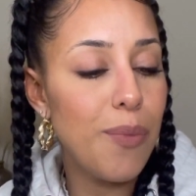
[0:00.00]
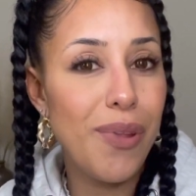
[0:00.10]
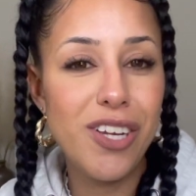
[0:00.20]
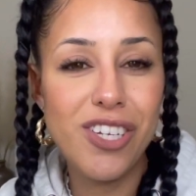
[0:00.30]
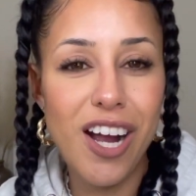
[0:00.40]

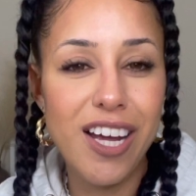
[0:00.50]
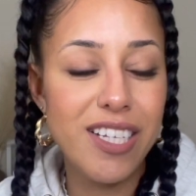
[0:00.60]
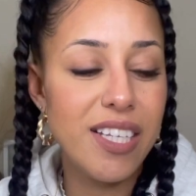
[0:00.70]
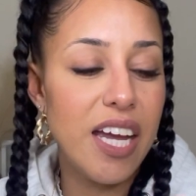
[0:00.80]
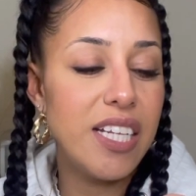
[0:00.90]
not sure how to
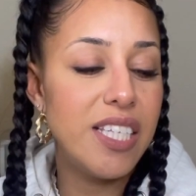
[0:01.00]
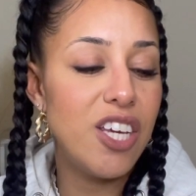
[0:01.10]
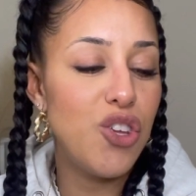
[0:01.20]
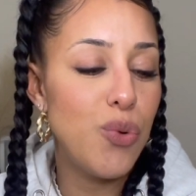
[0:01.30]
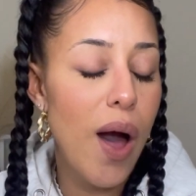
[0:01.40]
say it.
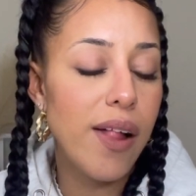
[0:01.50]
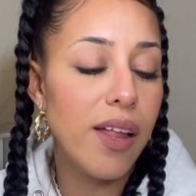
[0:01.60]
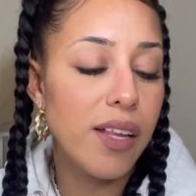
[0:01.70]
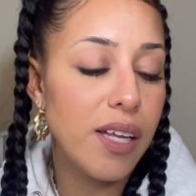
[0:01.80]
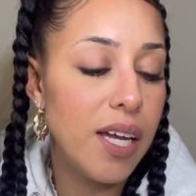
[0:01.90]

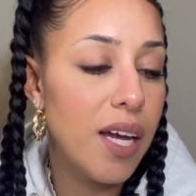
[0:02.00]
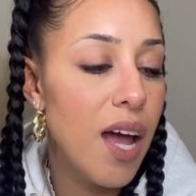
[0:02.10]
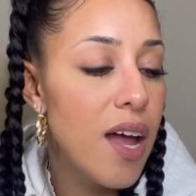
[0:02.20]
Tulle.